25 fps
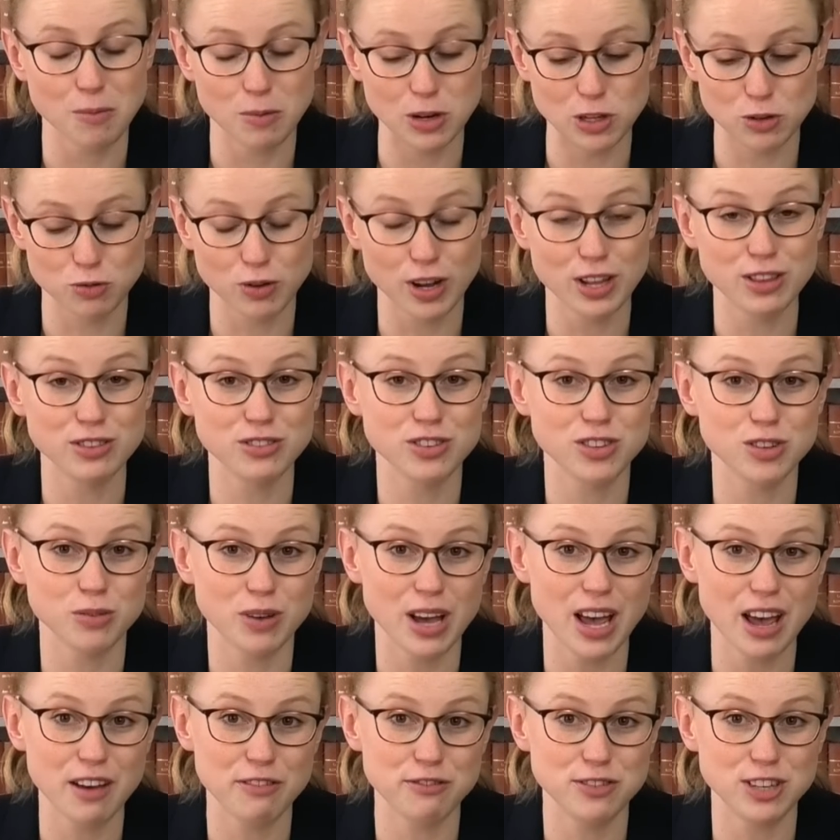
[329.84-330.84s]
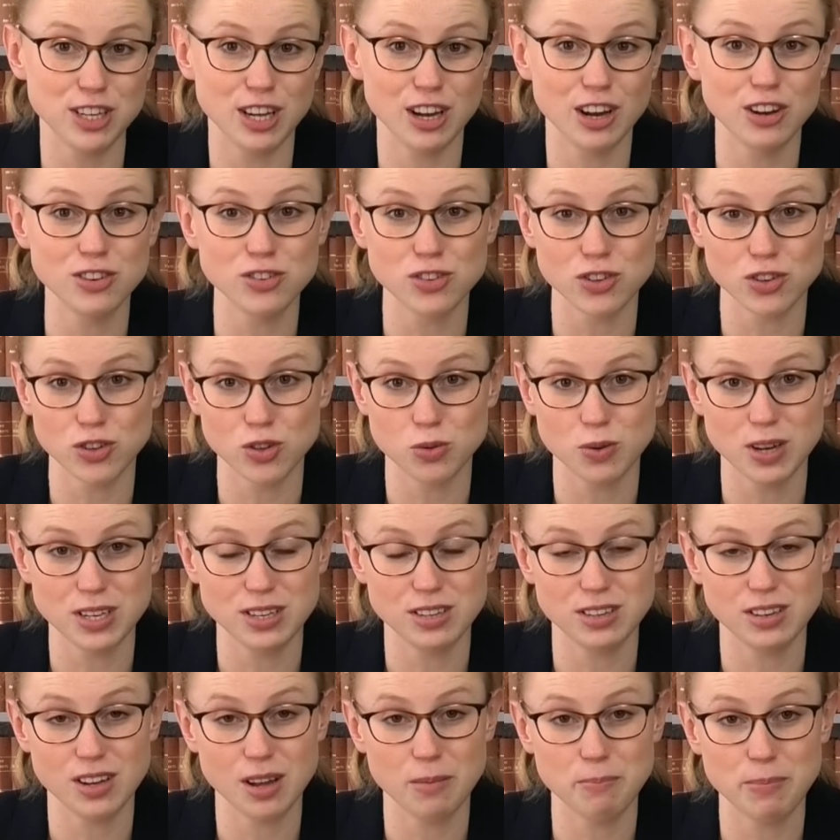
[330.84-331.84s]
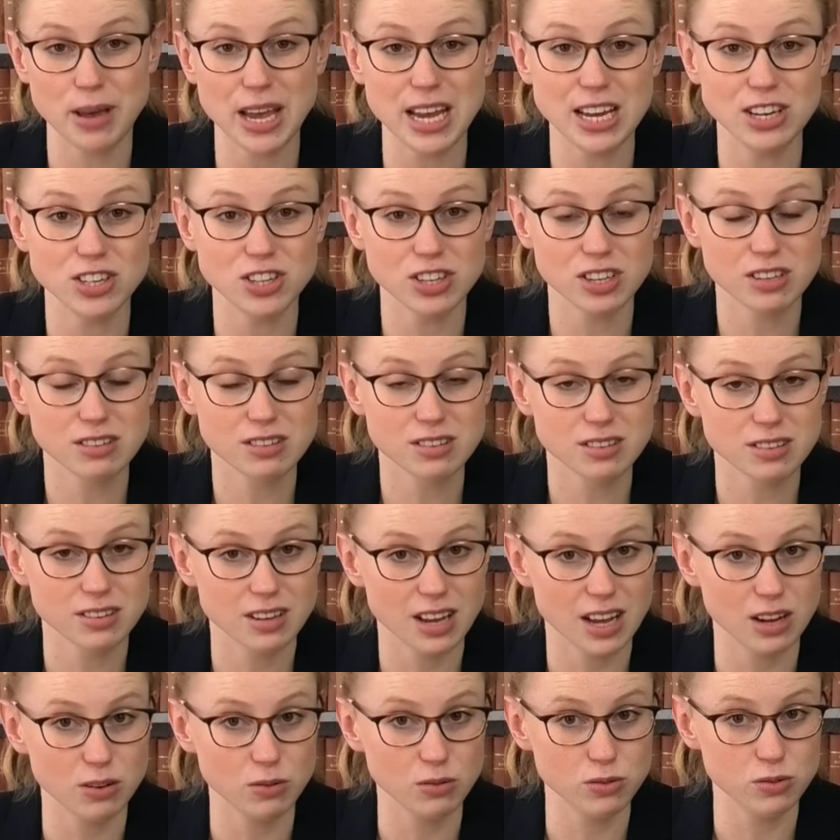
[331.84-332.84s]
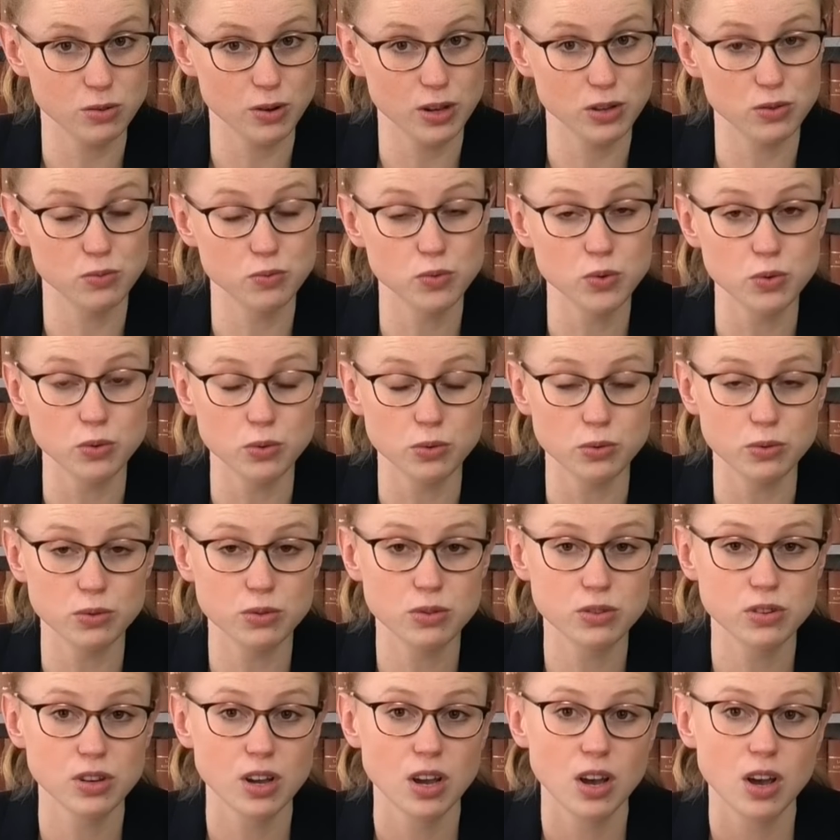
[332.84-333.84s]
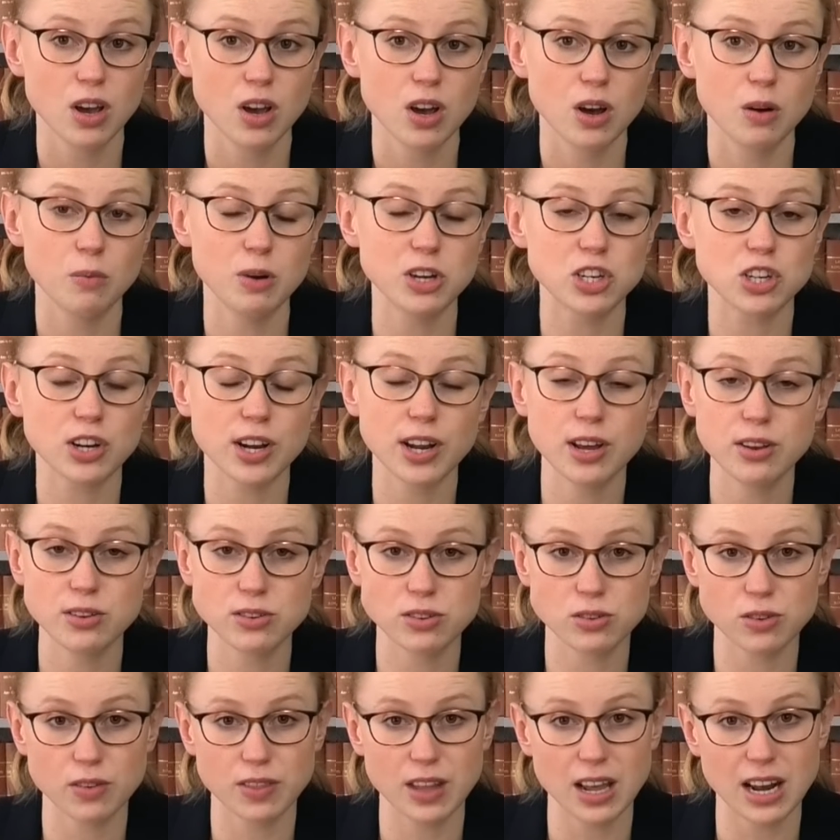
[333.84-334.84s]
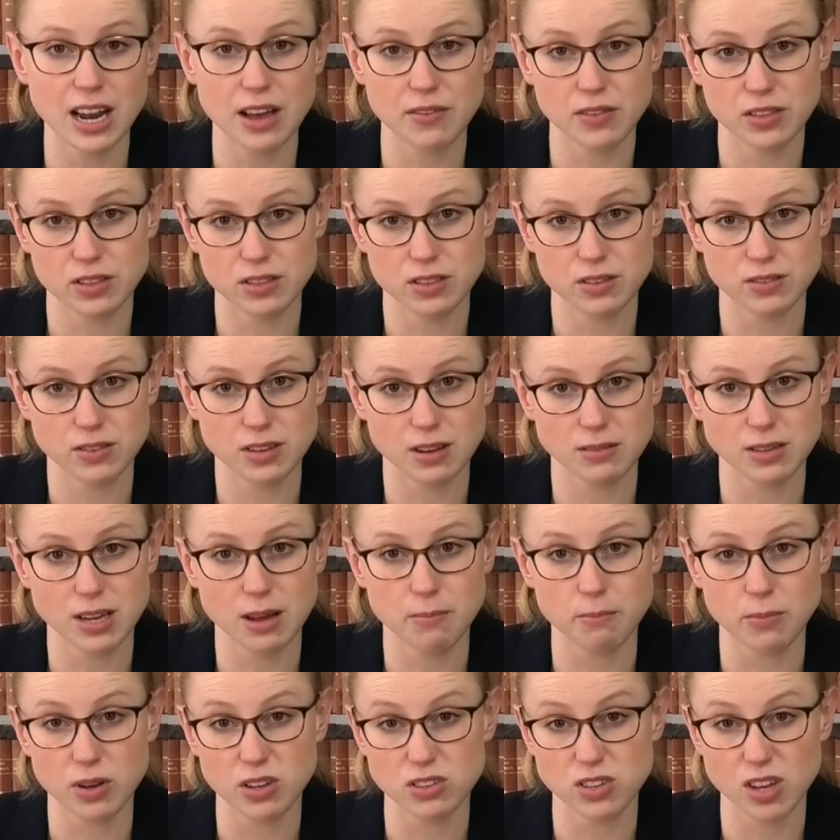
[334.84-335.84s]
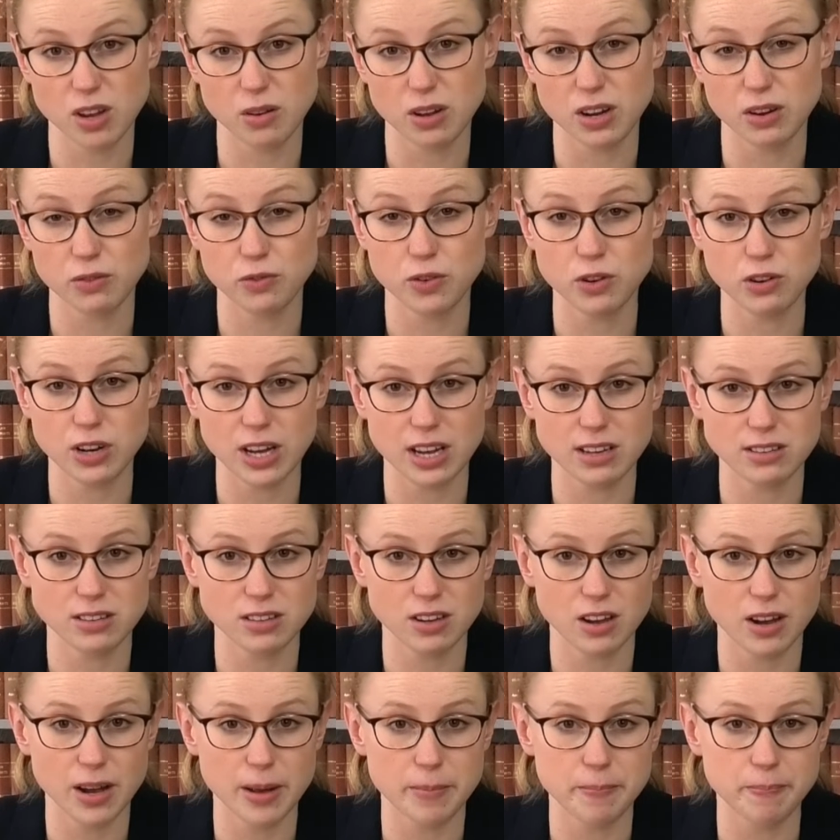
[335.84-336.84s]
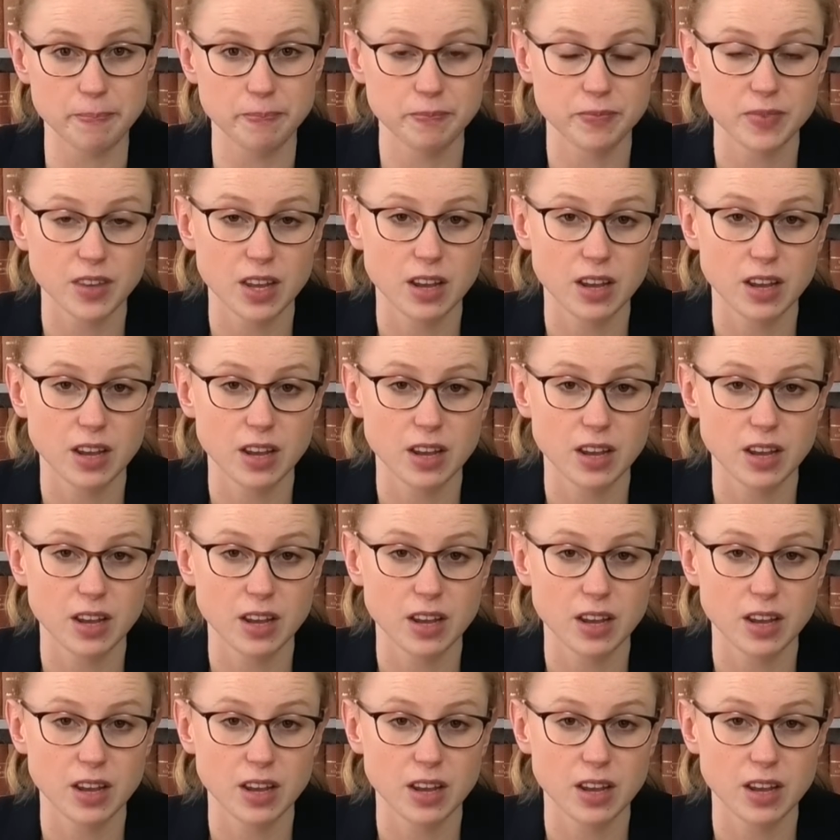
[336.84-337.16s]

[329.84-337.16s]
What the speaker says: which runs to a hefty 129 pages, and also its rules, which closes on the 11th of September, so in a few days' time.